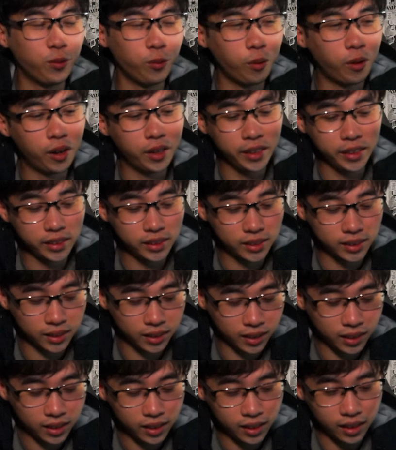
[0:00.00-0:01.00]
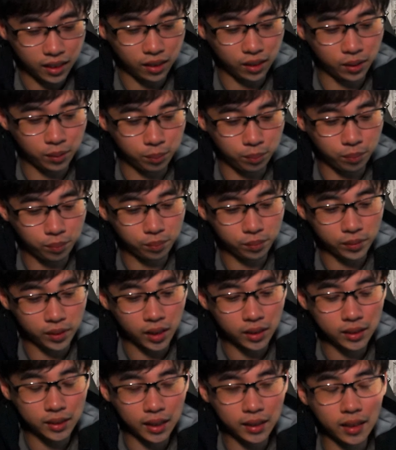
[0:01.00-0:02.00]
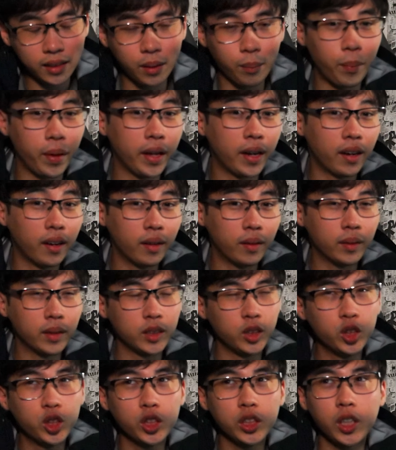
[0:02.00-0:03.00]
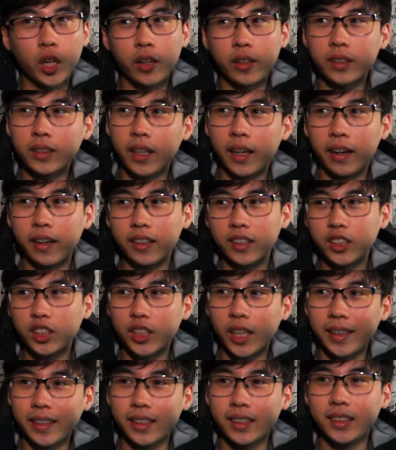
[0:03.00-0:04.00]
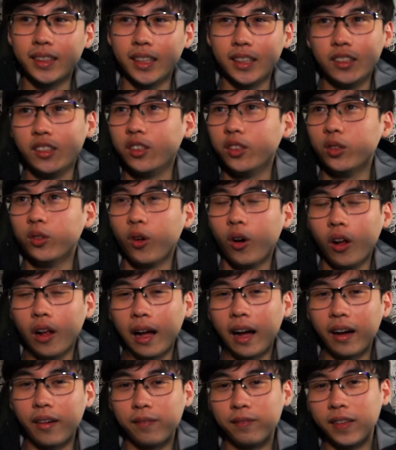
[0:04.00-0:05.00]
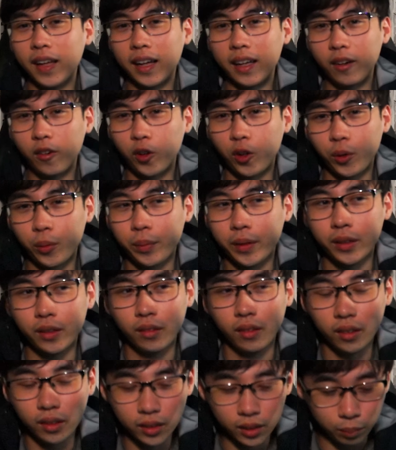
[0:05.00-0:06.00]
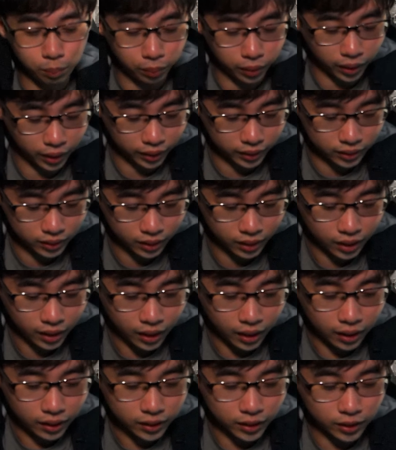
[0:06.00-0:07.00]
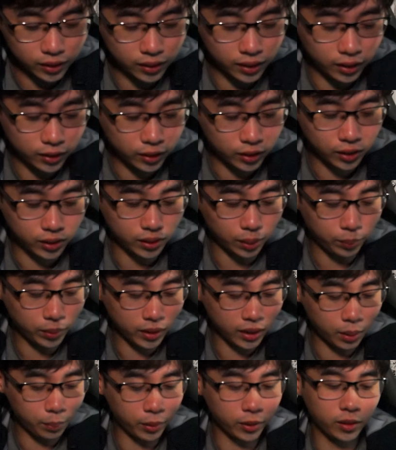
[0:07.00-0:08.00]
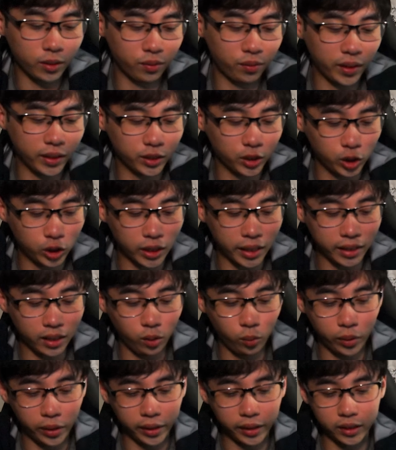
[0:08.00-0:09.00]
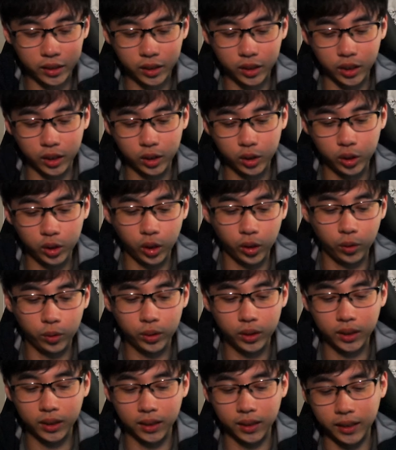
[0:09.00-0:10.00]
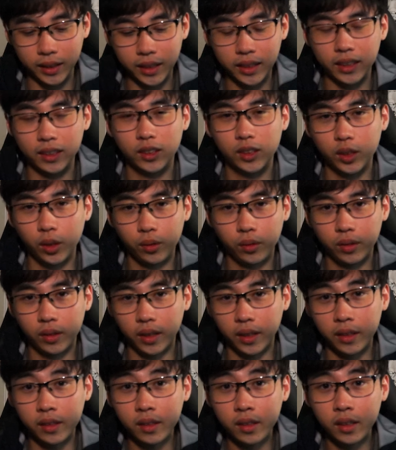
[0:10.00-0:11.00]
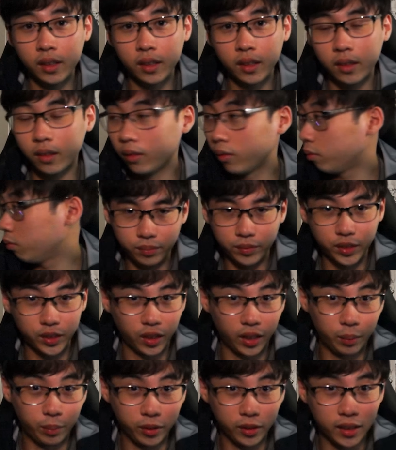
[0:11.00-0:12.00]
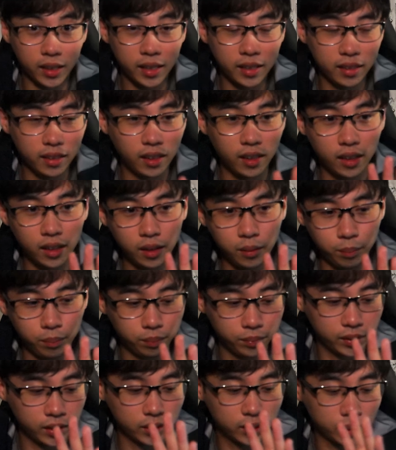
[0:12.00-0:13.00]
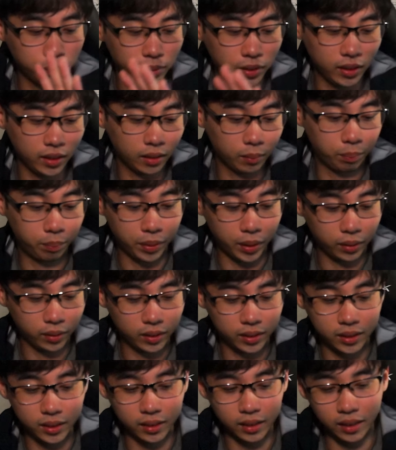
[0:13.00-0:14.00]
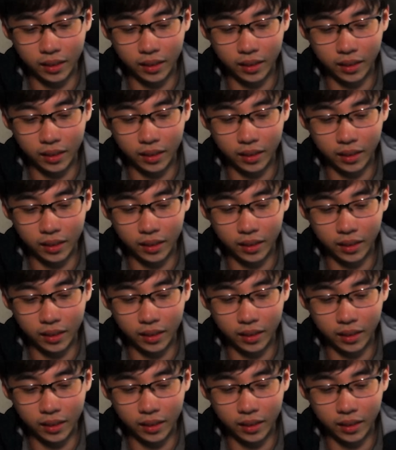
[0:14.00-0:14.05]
wanted um, not saying that the beta, usually Arcteryx jackets, they do all have that urban look, but just there's just something about the Fraser jacket where it's just so sleek and so thin. Sorry about that. Um, there's something about